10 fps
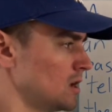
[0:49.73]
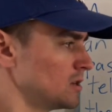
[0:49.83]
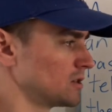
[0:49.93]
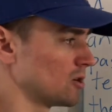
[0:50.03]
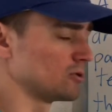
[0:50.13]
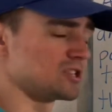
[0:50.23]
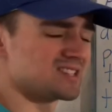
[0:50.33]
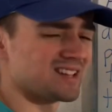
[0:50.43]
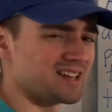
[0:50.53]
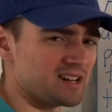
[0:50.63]
So just
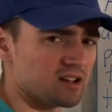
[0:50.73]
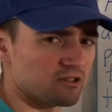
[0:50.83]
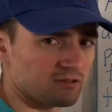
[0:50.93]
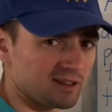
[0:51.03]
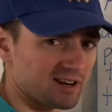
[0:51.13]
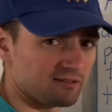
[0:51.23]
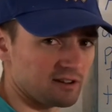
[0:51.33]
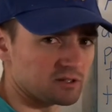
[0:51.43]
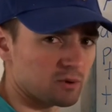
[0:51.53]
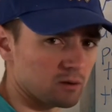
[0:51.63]
like any other related
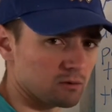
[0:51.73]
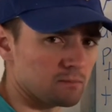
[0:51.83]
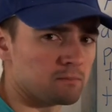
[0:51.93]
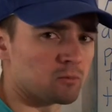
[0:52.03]
rates problem,